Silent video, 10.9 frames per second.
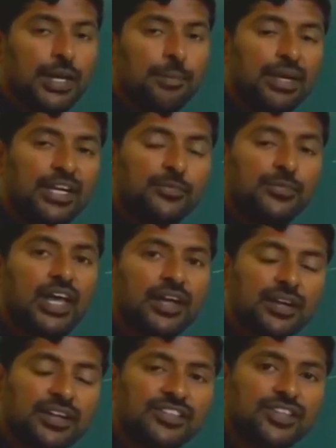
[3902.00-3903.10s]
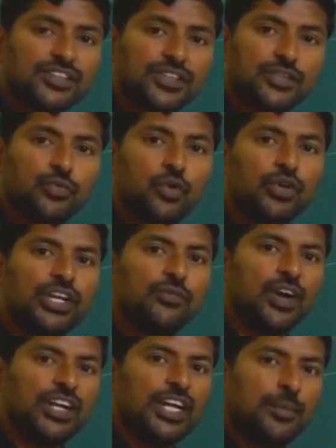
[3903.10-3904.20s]
But if they are restricted to only in
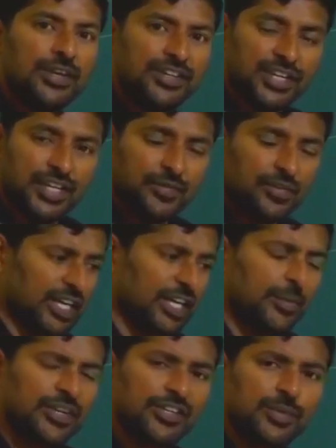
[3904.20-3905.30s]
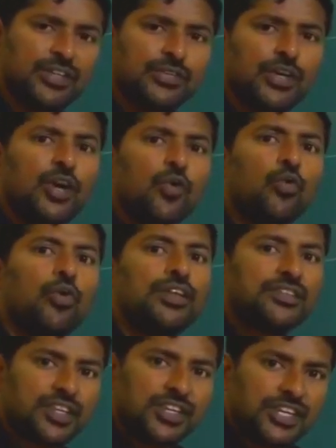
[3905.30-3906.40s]
one dimension, in one dimension means only
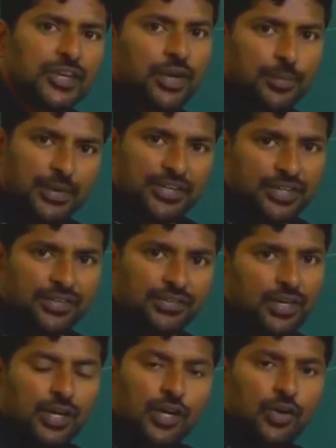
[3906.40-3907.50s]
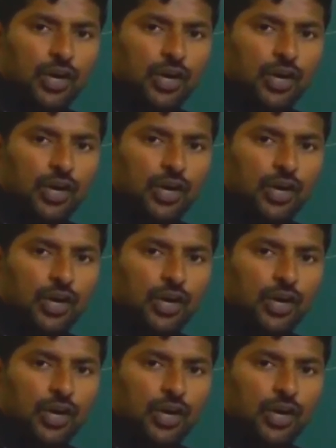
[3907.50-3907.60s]
stretching vibrations.